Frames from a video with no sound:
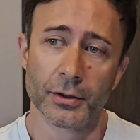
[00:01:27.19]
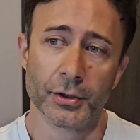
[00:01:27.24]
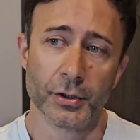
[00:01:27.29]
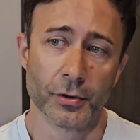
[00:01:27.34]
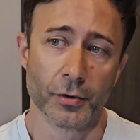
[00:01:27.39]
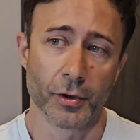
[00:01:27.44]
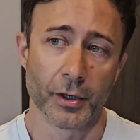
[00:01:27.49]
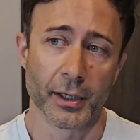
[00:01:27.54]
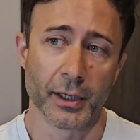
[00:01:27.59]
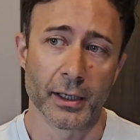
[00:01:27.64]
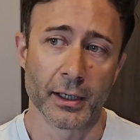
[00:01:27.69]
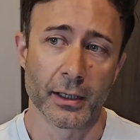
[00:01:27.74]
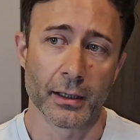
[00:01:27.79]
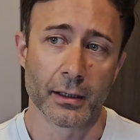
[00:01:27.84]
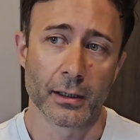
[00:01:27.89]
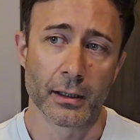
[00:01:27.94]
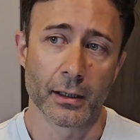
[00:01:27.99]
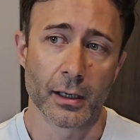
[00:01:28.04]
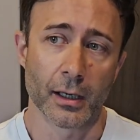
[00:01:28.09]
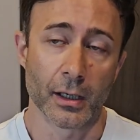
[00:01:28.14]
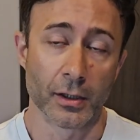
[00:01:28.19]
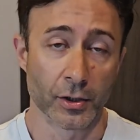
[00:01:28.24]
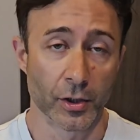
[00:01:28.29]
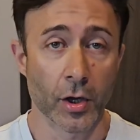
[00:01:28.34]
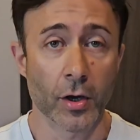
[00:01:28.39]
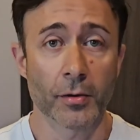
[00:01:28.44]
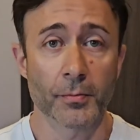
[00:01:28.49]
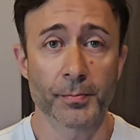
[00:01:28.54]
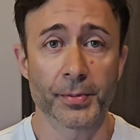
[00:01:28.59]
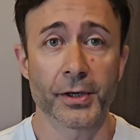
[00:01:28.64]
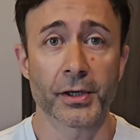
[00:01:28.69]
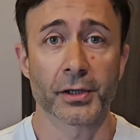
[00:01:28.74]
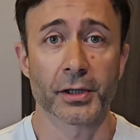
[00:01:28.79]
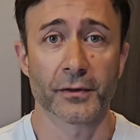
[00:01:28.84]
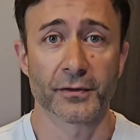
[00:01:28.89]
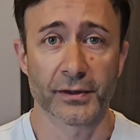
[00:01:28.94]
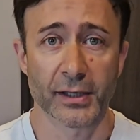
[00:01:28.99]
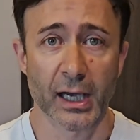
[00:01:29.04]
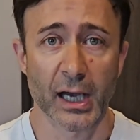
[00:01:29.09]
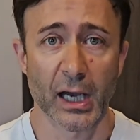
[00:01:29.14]
during a long period
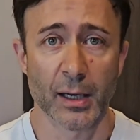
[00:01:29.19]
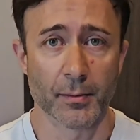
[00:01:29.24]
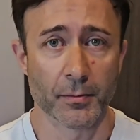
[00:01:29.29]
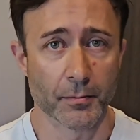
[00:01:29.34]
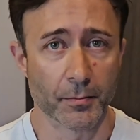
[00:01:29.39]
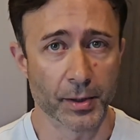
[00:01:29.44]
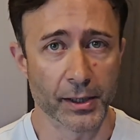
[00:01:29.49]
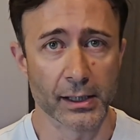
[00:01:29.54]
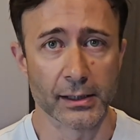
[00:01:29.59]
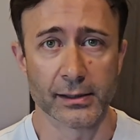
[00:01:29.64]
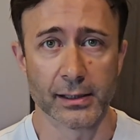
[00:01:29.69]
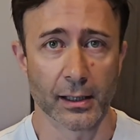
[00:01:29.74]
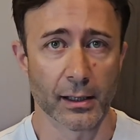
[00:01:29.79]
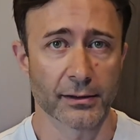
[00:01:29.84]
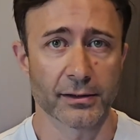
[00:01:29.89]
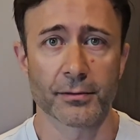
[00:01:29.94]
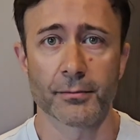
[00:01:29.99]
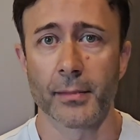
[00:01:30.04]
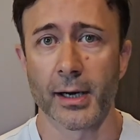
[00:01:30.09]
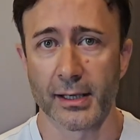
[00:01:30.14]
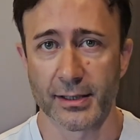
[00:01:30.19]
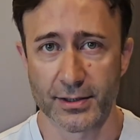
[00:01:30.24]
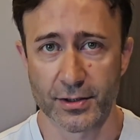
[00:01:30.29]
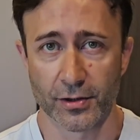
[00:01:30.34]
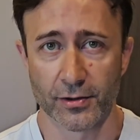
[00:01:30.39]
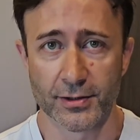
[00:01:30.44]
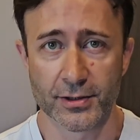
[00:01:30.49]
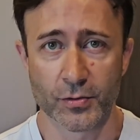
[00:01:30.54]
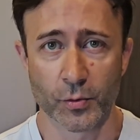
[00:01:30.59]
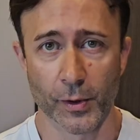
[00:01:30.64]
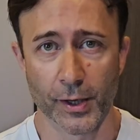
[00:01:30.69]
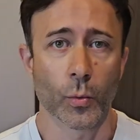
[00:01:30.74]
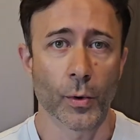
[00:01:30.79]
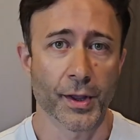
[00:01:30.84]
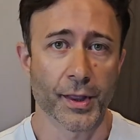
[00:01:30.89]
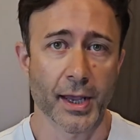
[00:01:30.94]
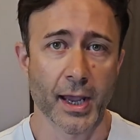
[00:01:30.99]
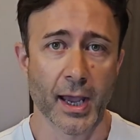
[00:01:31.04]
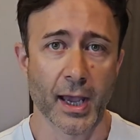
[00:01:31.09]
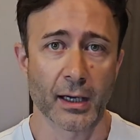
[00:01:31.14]
of time, build a lot of muscles
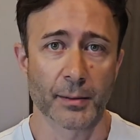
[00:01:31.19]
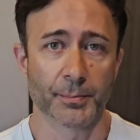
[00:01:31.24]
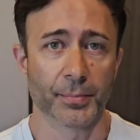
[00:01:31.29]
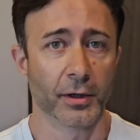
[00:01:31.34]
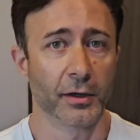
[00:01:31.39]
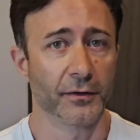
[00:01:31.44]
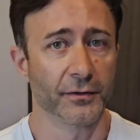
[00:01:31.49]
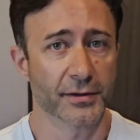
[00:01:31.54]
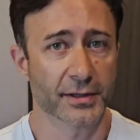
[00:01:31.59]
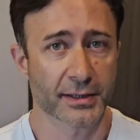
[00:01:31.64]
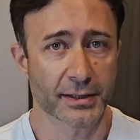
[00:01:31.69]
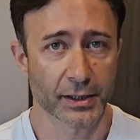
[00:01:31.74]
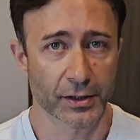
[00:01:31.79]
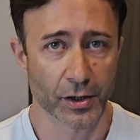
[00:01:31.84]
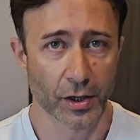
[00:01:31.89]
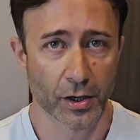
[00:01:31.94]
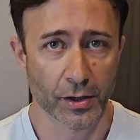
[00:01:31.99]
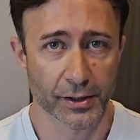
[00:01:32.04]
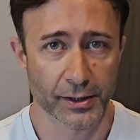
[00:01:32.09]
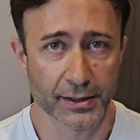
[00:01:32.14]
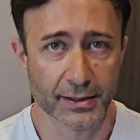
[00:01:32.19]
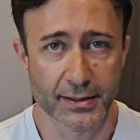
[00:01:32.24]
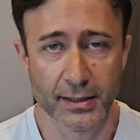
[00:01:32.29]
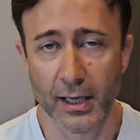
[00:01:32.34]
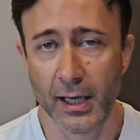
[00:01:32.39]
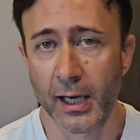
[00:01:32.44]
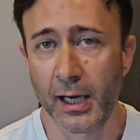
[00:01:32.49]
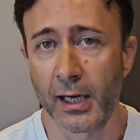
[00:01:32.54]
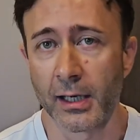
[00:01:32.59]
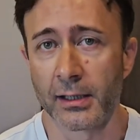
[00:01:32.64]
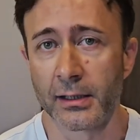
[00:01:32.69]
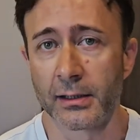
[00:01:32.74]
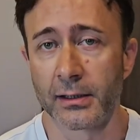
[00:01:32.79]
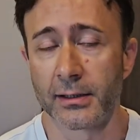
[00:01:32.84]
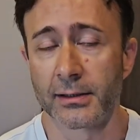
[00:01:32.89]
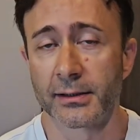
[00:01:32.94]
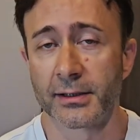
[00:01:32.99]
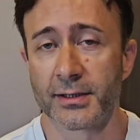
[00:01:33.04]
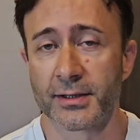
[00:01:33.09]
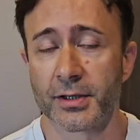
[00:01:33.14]
with the help of steroids and
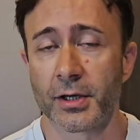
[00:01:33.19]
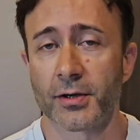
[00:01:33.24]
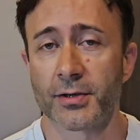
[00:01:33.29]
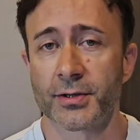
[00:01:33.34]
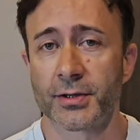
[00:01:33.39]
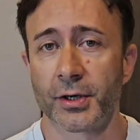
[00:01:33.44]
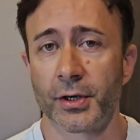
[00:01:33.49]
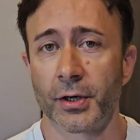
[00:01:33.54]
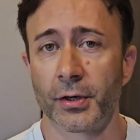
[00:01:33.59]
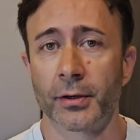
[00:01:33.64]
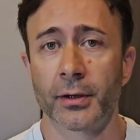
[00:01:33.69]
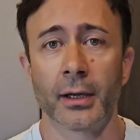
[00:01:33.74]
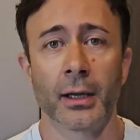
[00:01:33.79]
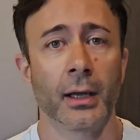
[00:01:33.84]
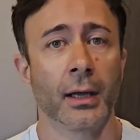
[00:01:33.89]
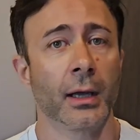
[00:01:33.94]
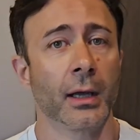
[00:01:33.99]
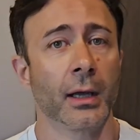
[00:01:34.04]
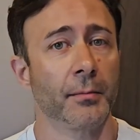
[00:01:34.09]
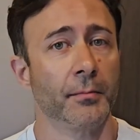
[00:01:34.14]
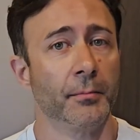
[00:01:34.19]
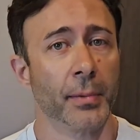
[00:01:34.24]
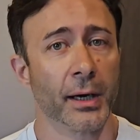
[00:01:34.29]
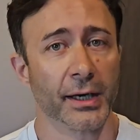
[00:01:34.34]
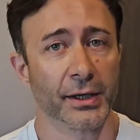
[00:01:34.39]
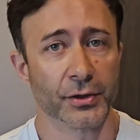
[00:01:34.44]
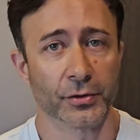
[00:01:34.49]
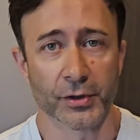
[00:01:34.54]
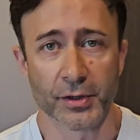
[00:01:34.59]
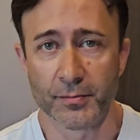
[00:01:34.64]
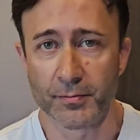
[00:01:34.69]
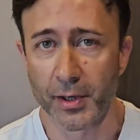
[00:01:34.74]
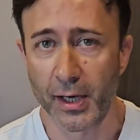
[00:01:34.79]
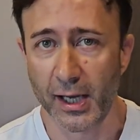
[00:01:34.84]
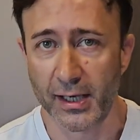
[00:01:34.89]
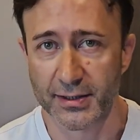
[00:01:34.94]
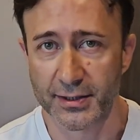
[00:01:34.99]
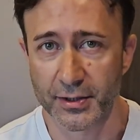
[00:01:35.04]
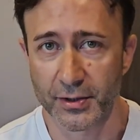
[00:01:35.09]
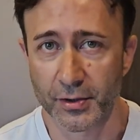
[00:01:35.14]
testosterone by doing
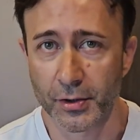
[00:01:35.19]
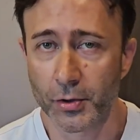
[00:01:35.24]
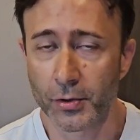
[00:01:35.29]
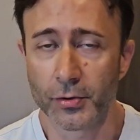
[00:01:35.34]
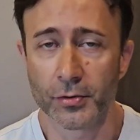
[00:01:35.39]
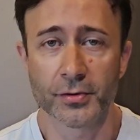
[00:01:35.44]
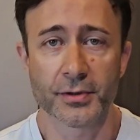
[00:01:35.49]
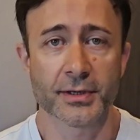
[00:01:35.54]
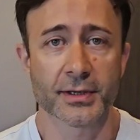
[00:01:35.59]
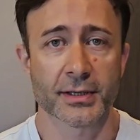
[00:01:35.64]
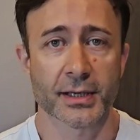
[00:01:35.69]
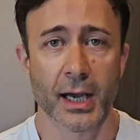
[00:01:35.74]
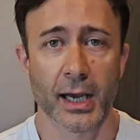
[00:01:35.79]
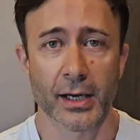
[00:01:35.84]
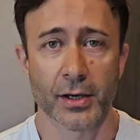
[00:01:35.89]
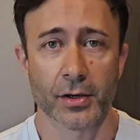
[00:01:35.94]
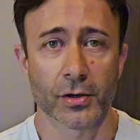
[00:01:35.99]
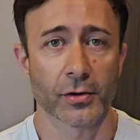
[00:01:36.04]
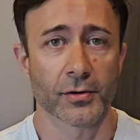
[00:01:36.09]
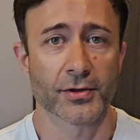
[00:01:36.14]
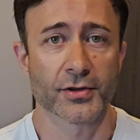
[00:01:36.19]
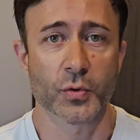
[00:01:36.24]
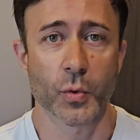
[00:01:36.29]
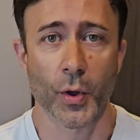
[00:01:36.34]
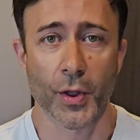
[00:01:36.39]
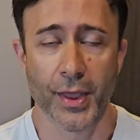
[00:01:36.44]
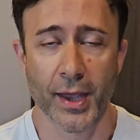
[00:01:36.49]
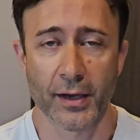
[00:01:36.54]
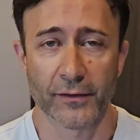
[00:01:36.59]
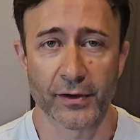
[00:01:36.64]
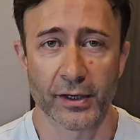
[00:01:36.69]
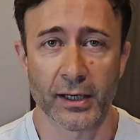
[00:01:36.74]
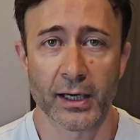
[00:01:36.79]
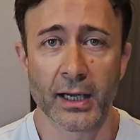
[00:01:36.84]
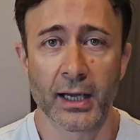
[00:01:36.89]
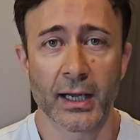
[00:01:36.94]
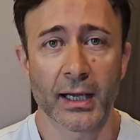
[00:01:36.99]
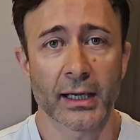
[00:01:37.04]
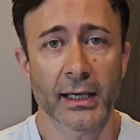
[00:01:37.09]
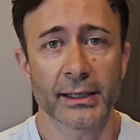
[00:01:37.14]
blast and cruise, cycles, whatever,
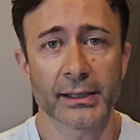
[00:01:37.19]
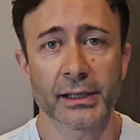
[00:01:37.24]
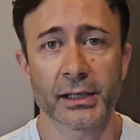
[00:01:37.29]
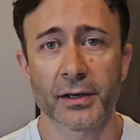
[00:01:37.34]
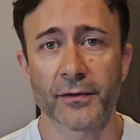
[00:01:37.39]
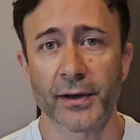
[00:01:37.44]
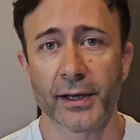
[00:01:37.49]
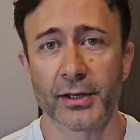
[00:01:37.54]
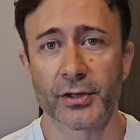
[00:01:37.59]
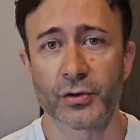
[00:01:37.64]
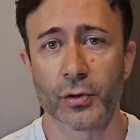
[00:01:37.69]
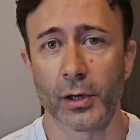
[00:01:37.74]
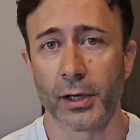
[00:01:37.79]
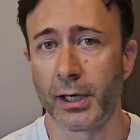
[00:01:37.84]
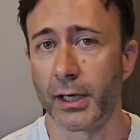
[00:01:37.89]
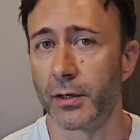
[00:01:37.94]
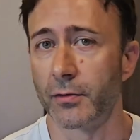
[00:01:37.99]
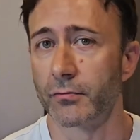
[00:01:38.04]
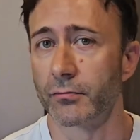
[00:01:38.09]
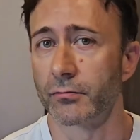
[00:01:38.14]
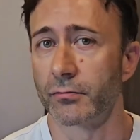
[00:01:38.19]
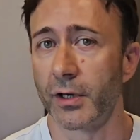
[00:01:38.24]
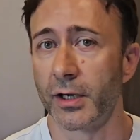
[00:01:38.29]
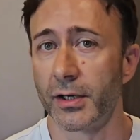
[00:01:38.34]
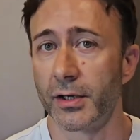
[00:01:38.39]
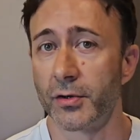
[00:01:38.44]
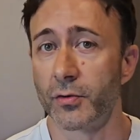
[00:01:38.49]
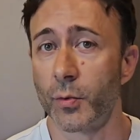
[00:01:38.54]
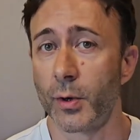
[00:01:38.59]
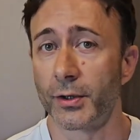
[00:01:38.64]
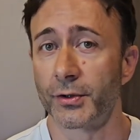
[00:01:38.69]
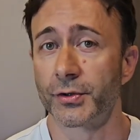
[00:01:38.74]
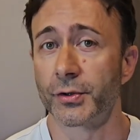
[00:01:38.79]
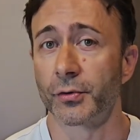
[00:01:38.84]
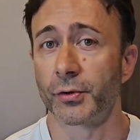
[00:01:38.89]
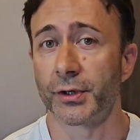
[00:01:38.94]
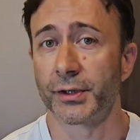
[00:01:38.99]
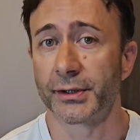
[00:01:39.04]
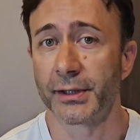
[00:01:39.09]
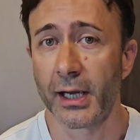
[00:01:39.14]
and then eventually when you want to
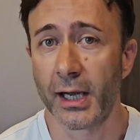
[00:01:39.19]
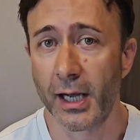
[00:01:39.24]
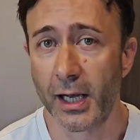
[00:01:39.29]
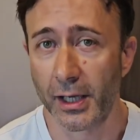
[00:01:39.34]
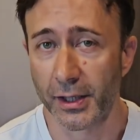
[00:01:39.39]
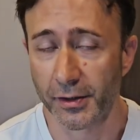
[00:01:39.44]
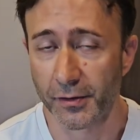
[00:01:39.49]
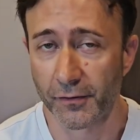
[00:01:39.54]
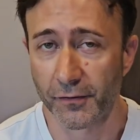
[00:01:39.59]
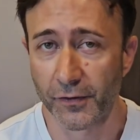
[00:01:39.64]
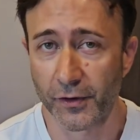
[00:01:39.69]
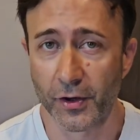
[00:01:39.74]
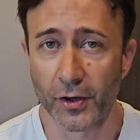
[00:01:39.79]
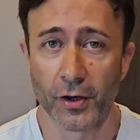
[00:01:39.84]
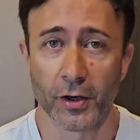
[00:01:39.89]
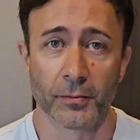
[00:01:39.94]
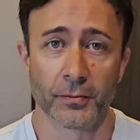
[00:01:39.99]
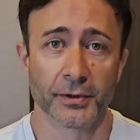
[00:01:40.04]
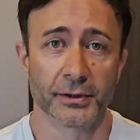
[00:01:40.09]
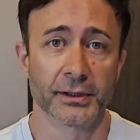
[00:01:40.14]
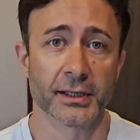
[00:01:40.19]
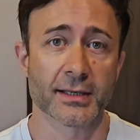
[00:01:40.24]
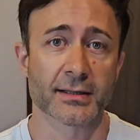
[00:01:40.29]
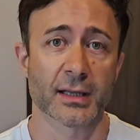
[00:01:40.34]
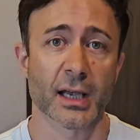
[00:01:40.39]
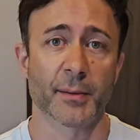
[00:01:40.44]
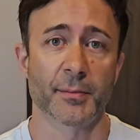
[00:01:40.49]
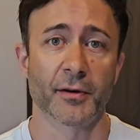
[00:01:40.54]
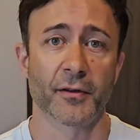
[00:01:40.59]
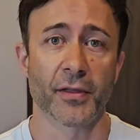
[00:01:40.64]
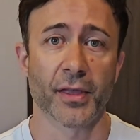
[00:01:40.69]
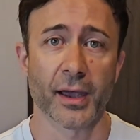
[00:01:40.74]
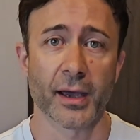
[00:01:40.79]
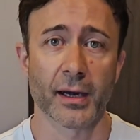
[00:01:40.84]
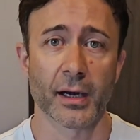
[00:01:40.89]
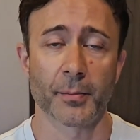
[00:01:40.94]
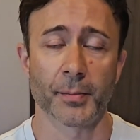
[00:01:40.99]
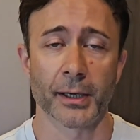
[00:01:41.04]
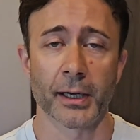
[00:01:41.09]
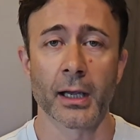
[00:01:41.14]
retire from this type of
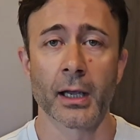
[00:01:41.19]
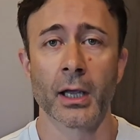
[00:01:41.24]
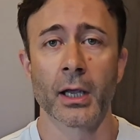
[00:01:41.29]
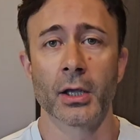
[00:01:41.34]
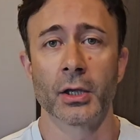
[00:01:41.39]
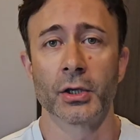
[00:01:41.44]
therapy,